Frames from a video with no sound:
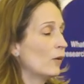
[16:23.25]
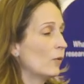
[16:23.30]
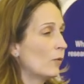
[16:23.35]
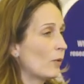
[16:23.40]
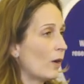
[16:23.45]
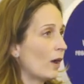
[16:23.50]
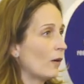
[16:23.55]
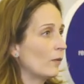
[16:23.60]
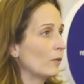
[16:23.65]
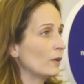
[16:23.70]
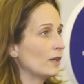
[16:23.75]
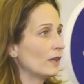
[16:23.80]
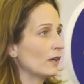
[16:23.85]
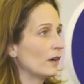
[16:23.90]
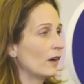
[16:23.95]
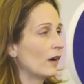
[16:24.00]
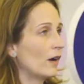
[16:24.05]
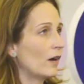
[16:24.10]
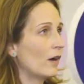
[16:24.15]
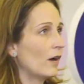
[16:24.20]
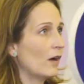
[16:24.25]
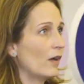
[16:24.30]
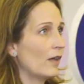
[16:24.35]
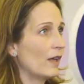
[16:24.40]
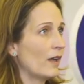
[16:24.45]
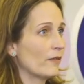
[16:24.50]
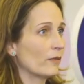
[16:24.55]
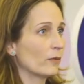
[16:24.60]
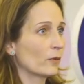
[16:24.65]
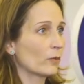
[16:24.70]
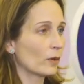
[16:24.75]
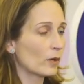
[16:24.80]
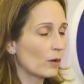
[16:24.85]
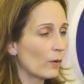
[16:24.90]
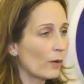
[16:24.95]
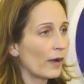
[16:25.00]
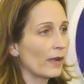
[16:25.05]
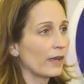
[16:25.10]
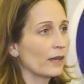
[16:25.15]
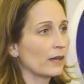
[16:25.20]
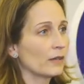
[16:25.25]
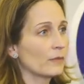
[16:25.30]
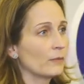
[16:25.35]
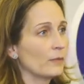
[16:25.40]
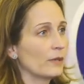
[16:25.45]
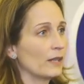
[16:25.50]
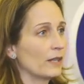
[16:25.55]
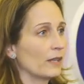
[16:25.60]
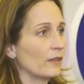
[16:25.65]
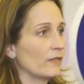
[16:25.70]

while we all have a required bit